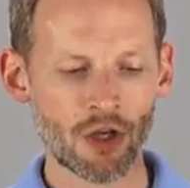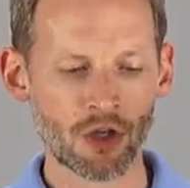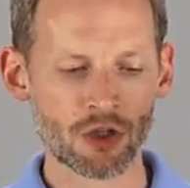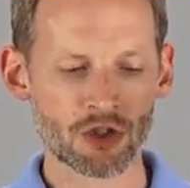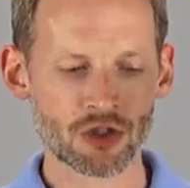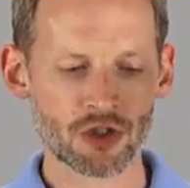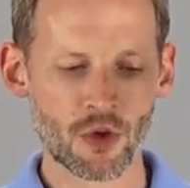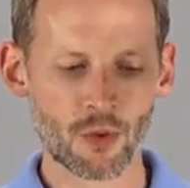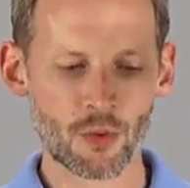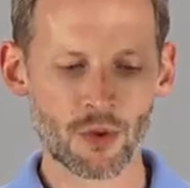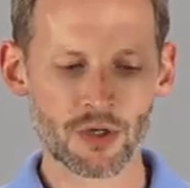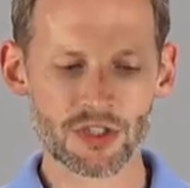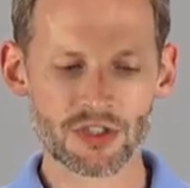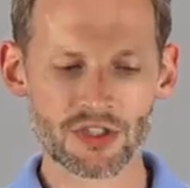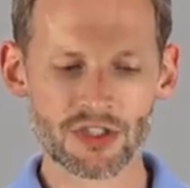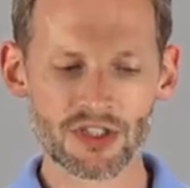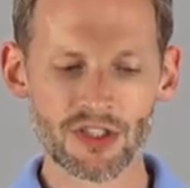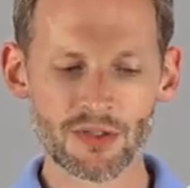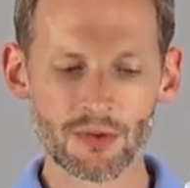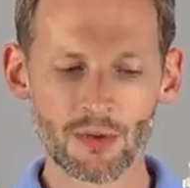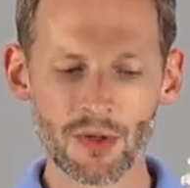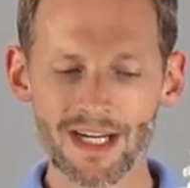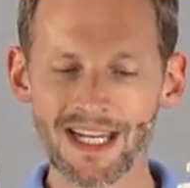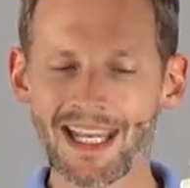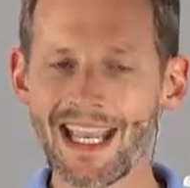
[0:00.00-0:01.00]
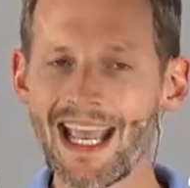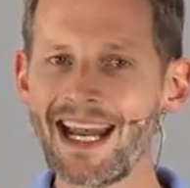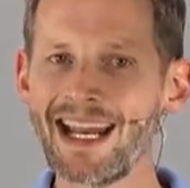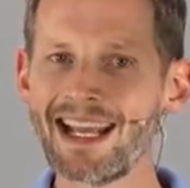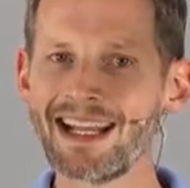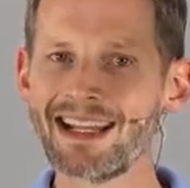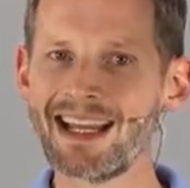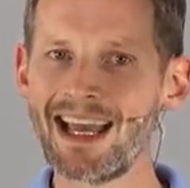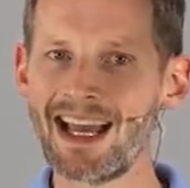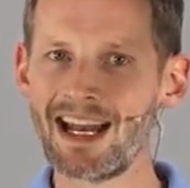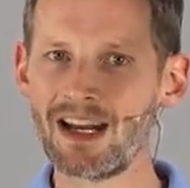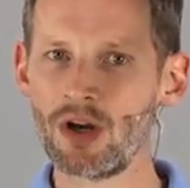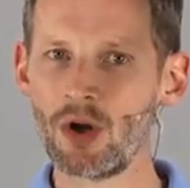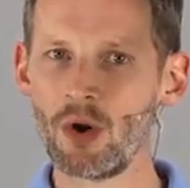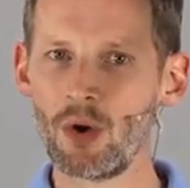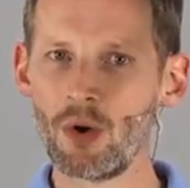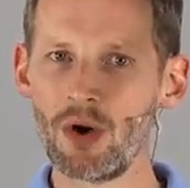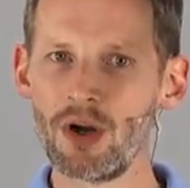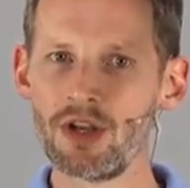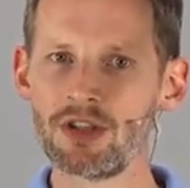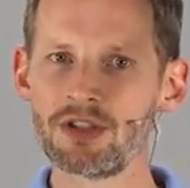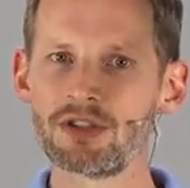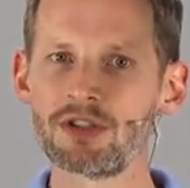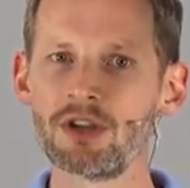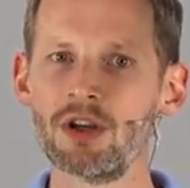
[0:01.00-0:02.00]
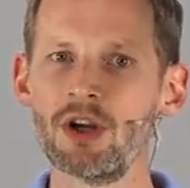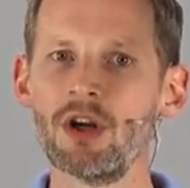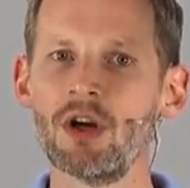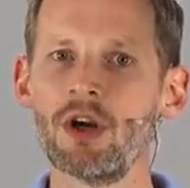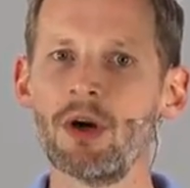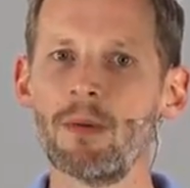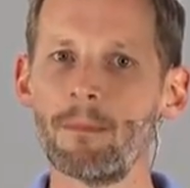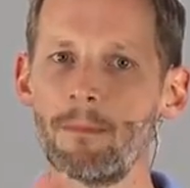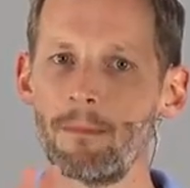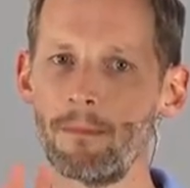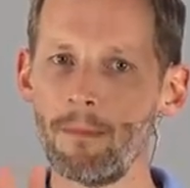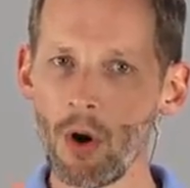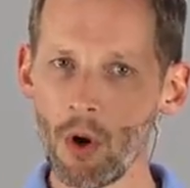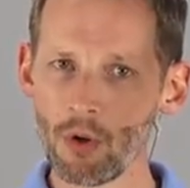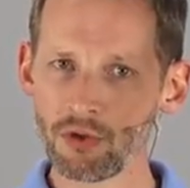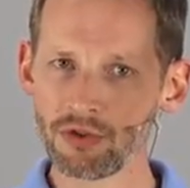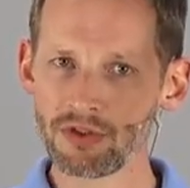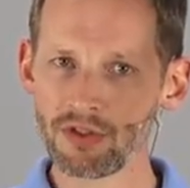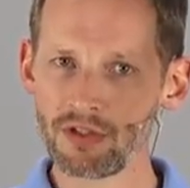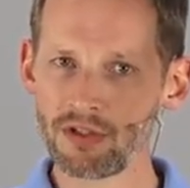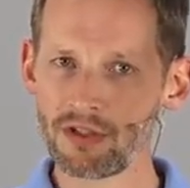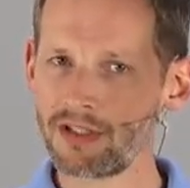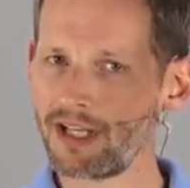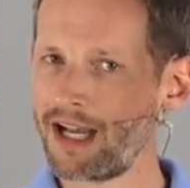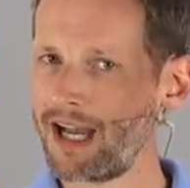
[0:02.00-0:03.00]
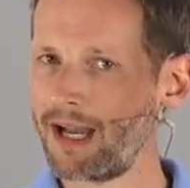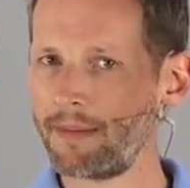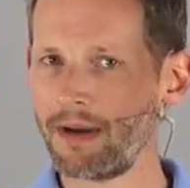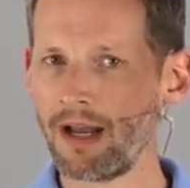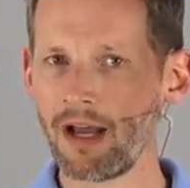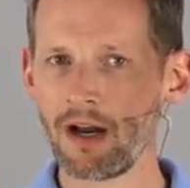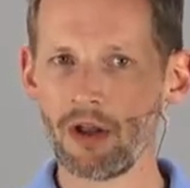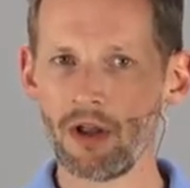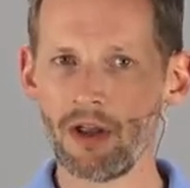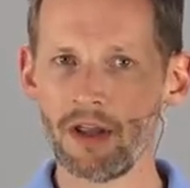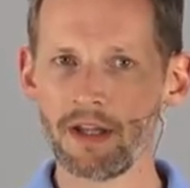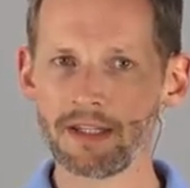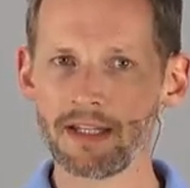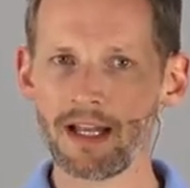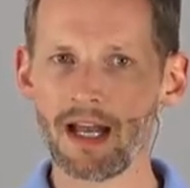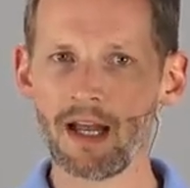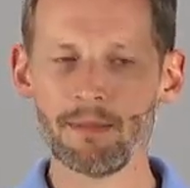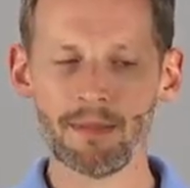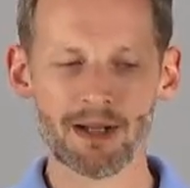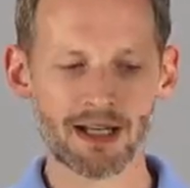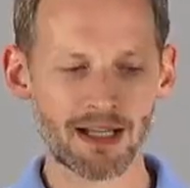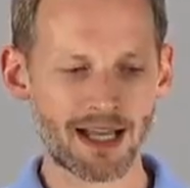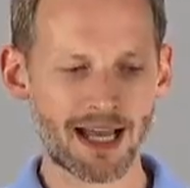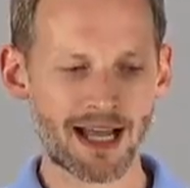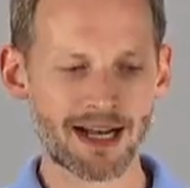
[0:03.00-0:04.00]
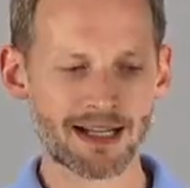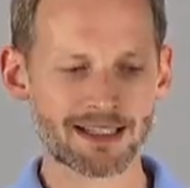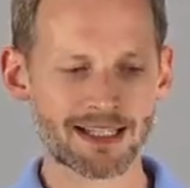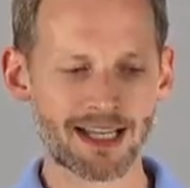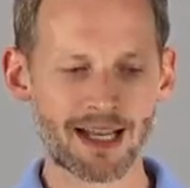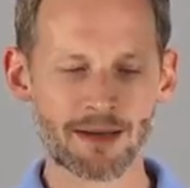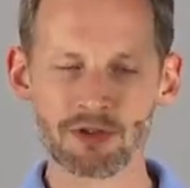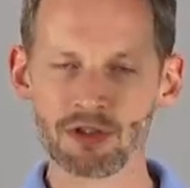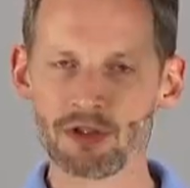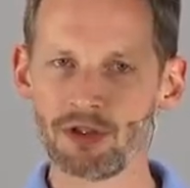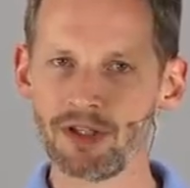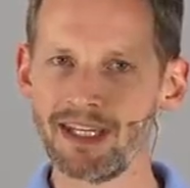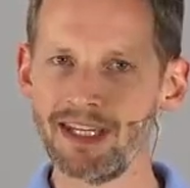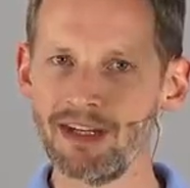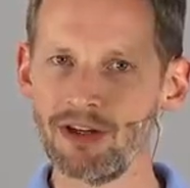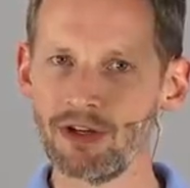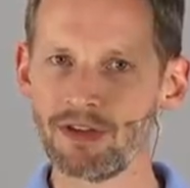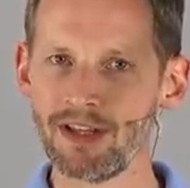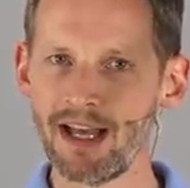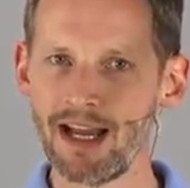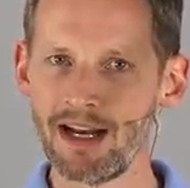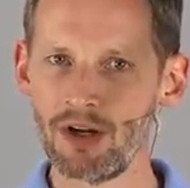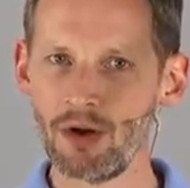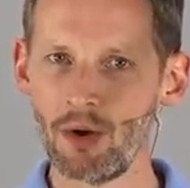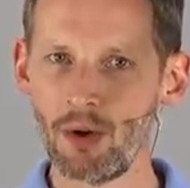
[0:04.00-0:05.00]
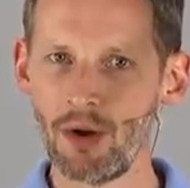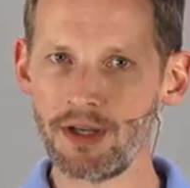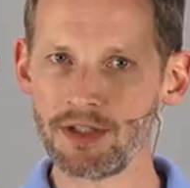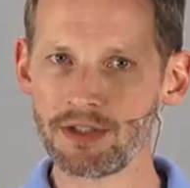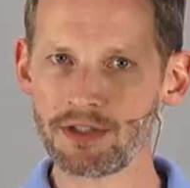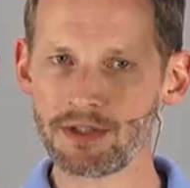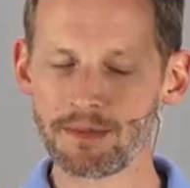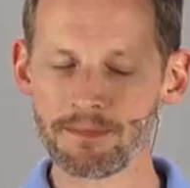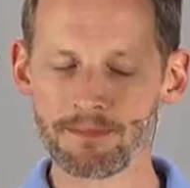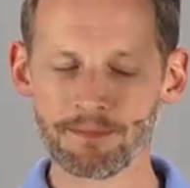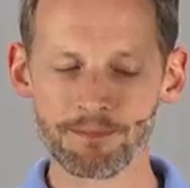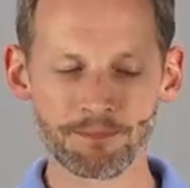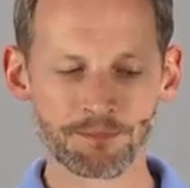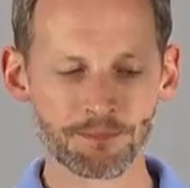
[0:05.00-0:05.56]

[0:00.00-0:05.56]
So we're getting that noise most of the time, not all the time, but a lot of times you'll hear that noise.